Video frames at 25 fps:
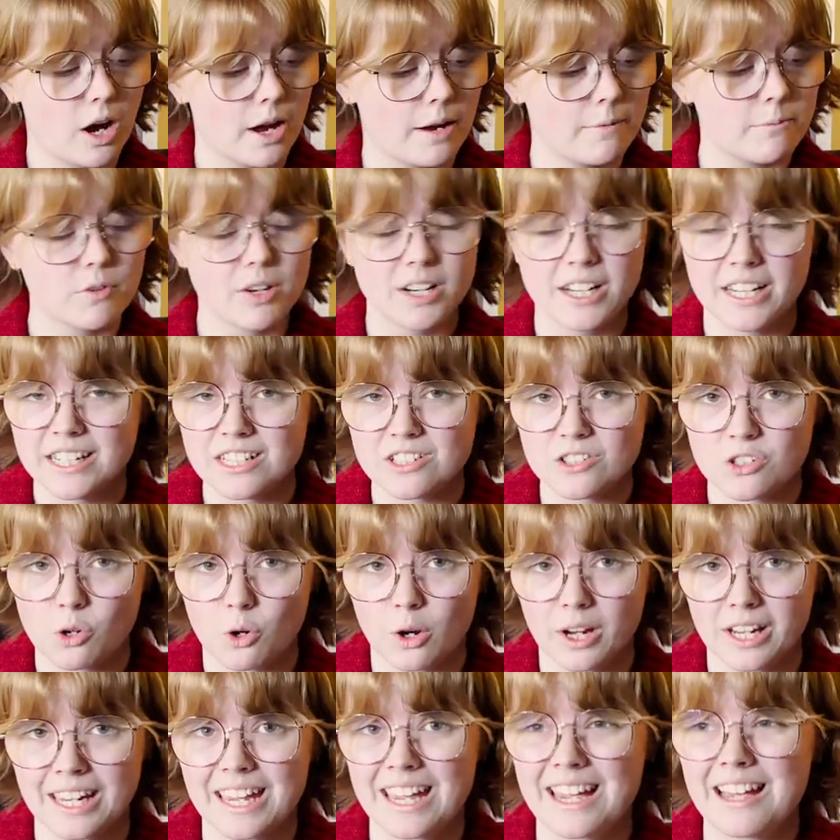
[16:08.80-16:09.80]
I'm really
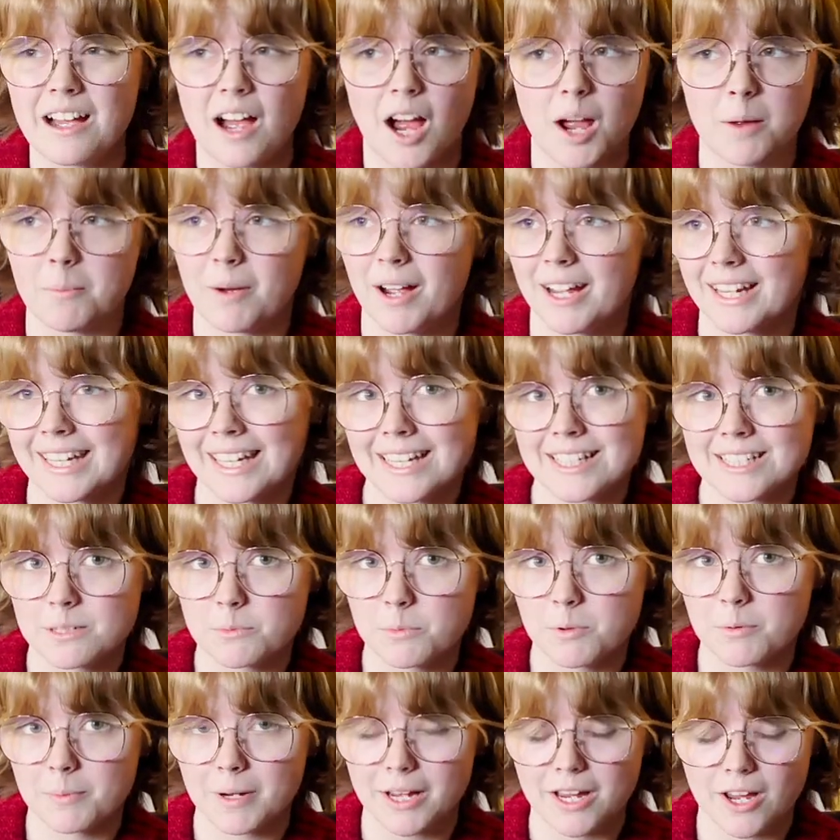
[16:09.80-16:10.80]
enjoying it. I might get some
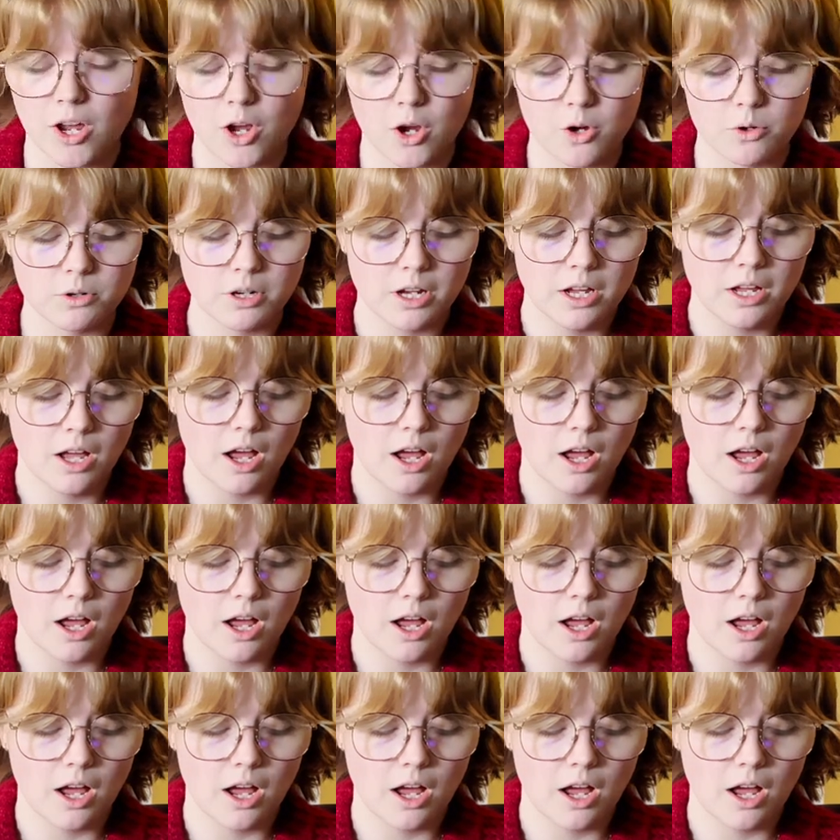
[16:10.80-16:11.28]
of my own,